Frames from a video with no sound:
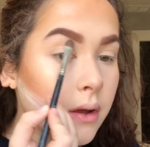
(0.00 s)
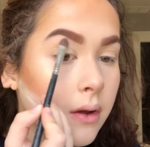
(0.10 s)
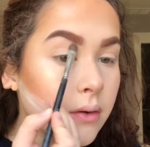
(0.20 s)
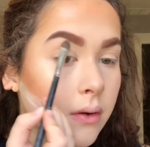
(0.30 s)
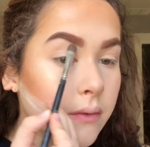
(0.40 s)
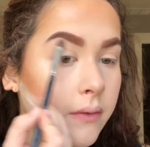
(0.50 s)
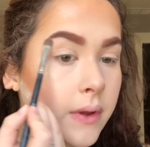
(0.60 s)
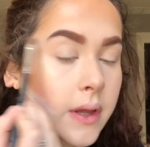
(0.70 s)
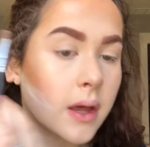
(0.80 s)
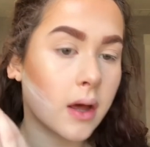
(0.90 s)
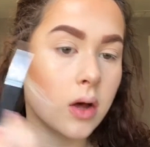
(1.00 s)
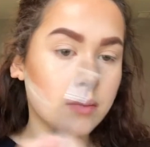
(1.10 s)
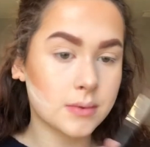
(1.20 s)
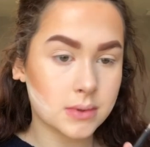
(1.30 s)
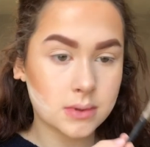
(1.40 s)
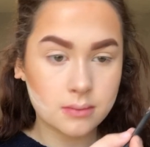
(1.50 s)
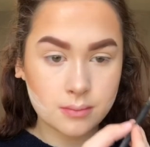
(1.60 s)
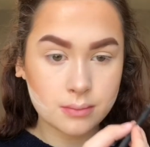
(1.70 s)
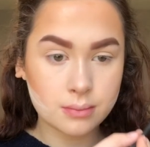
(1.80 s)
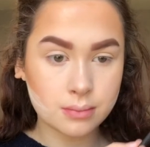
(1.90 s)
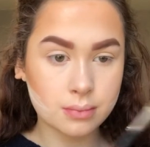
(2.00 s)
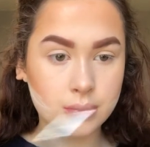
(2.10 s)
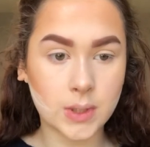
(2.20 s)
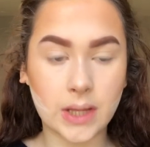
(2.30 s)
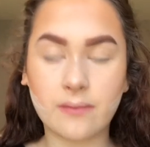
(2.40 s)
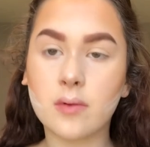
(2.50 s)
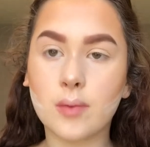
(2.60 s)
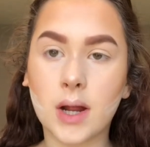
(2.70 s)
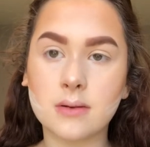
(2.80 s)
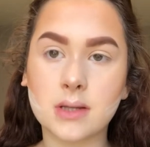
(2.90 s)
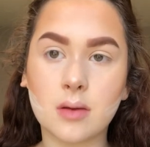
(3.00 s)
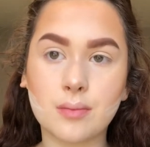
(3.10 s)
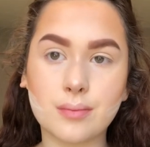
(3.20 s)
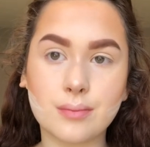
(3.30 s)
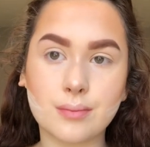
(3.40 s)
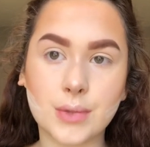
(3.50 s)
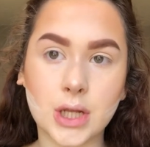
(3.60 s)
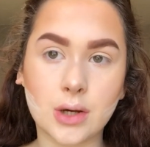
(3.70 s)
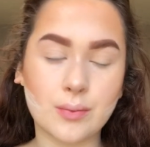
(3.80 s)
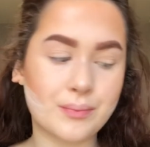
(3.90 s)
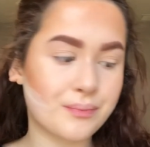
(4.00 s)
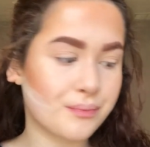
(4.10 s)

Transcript: I don't know, I feel like it helps lift the brows up, you know?